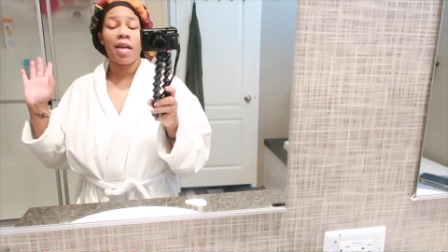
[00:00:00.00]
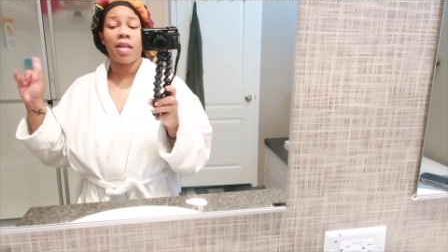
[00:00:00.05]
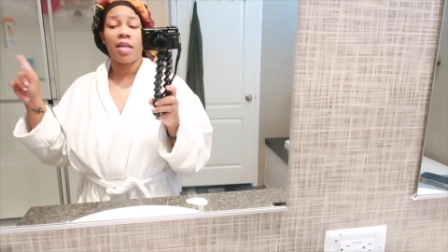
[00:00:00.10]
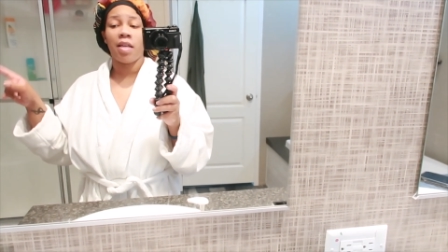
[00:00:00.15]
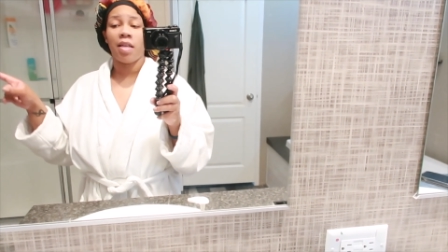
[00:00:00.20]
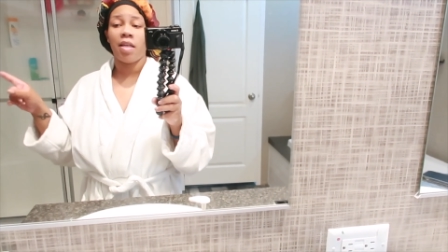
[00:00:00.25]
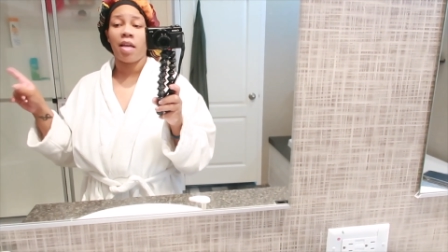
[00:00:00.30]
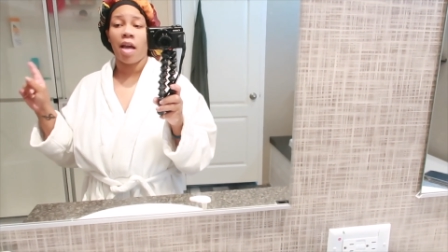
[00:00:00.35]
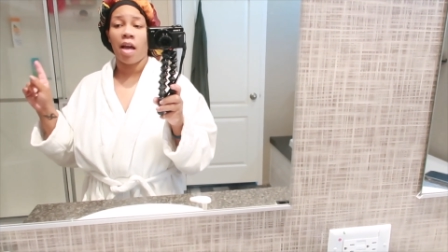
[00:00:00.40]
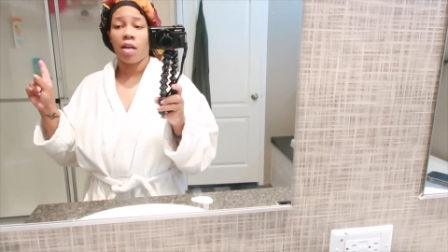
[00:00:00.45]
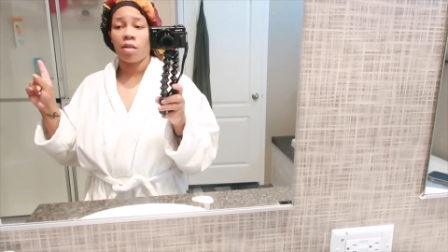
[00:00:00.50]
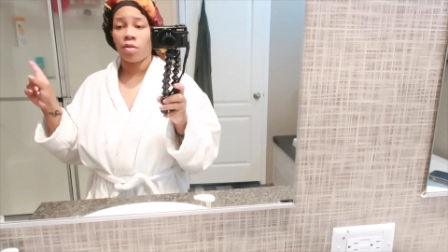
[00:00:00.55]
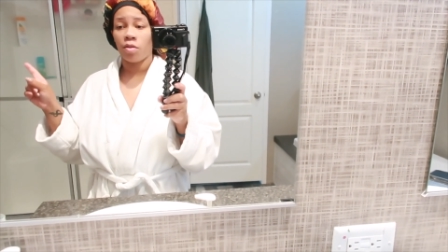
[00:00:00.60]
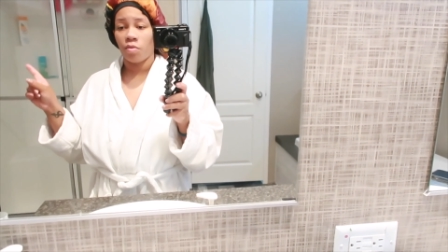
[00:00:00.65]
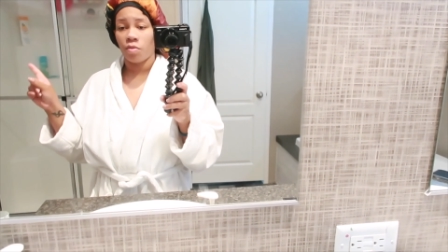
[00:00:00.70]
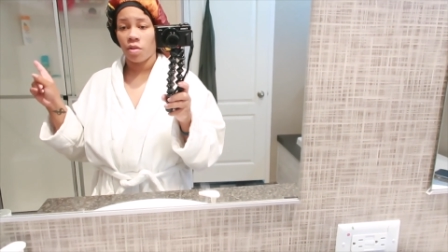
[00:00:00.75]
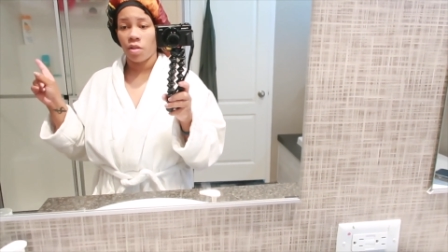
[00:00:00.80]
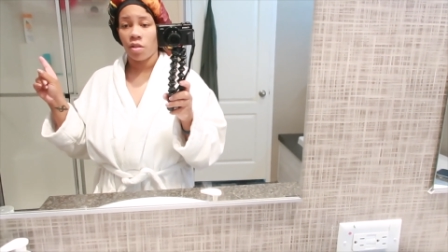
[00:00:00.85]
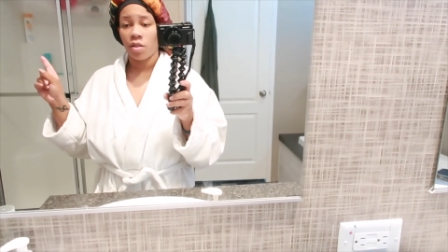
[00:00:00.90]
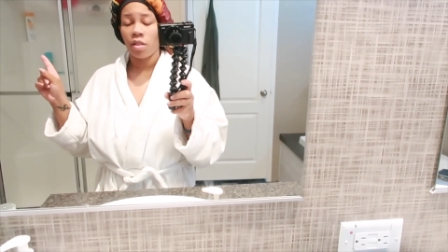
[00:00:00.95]
to eat
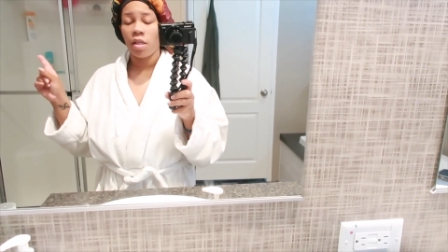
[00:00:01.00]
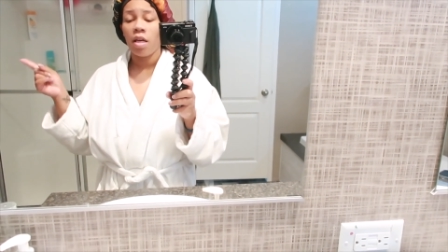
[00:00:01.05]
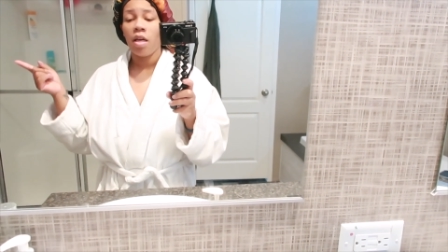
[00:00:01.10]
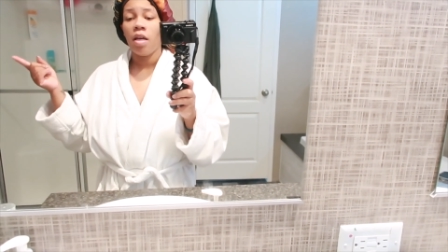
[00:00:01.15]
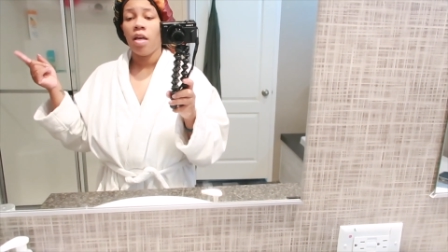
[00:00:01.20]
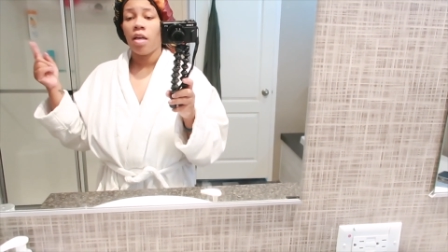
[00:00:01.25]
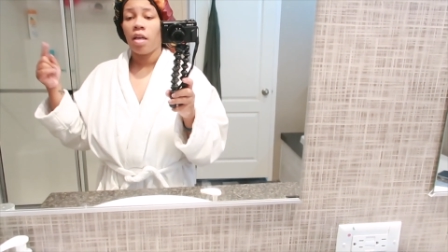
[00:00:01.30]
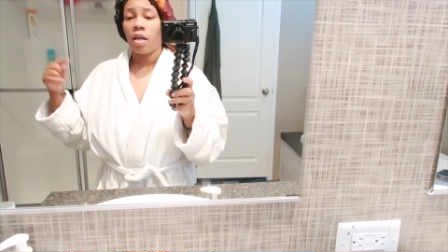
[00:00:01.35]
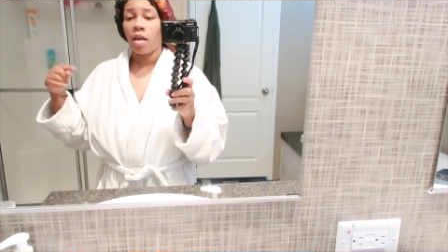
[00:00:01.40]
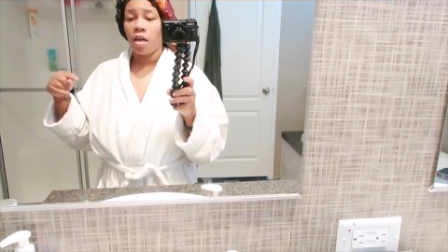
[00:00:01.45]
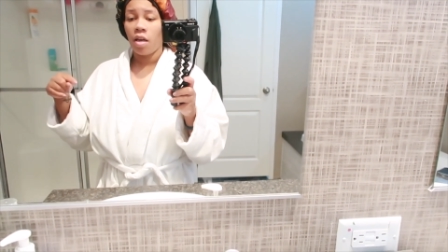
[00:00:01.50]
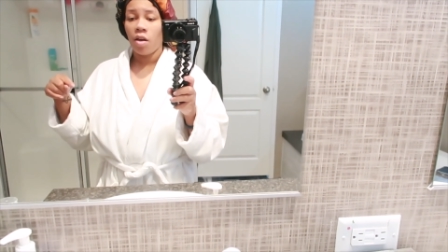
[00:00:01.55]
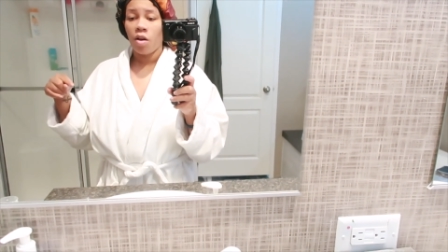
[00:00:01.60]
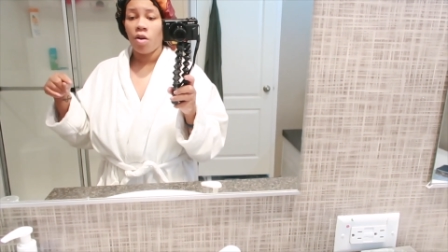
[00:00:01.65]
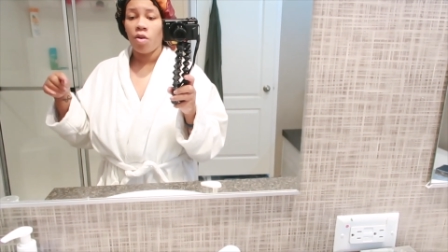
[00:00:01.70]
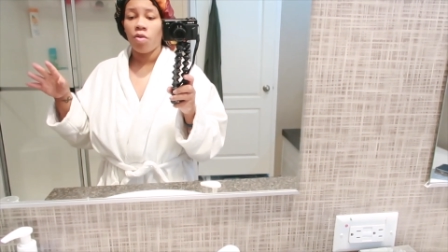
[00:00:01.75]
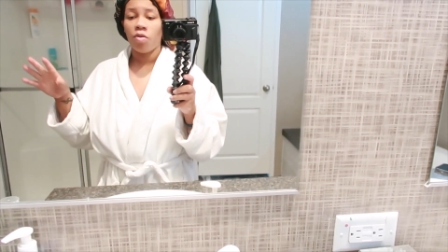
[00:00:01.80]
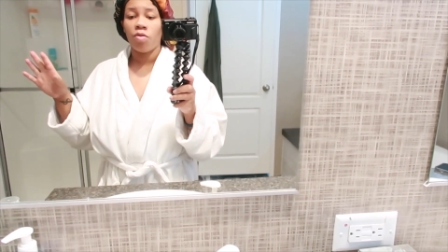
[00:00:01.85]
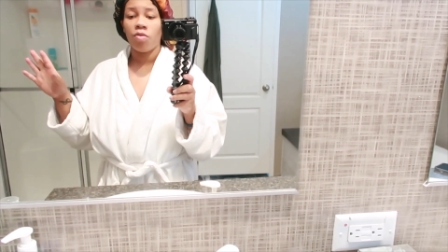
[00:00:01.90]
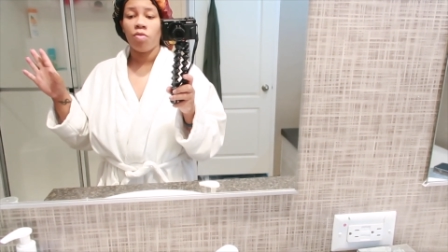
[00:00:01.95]
afterwards came
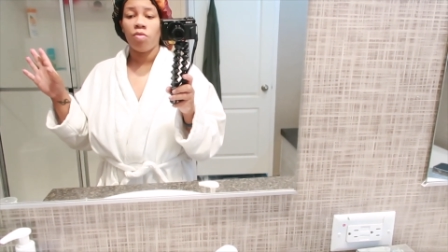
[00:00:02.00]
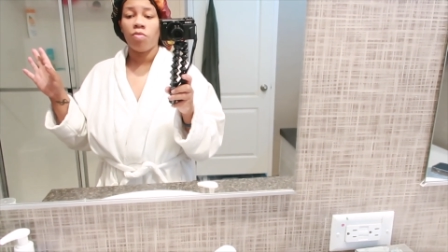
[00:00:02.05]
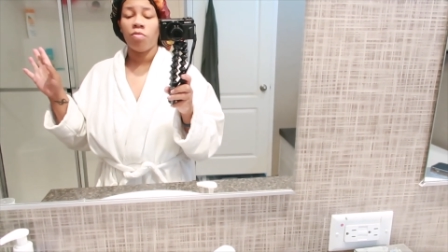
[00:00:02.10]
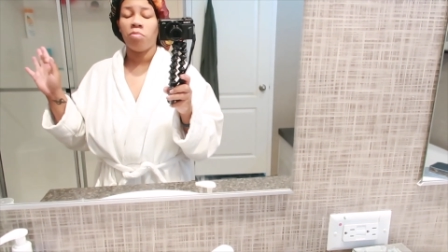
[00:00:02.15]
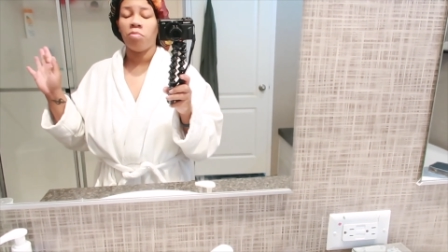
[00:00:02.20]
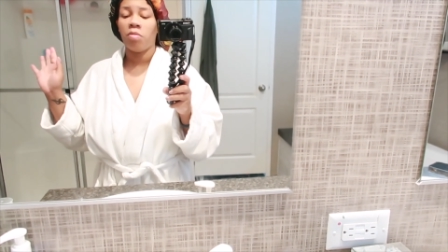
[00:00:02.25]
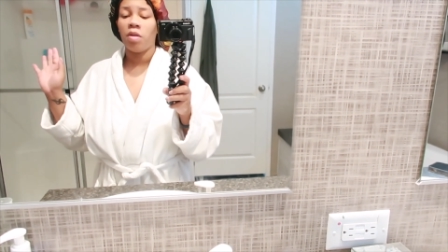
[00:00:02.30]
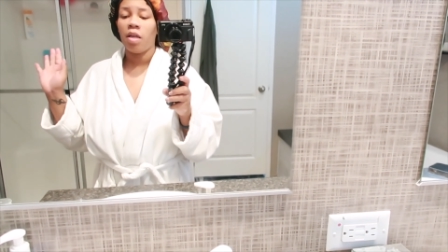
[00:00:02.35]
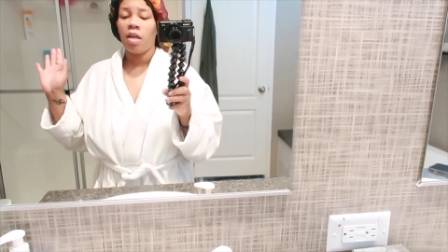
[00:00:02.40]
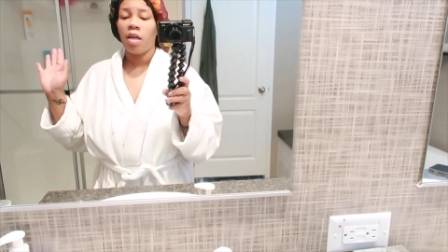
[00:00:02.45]
home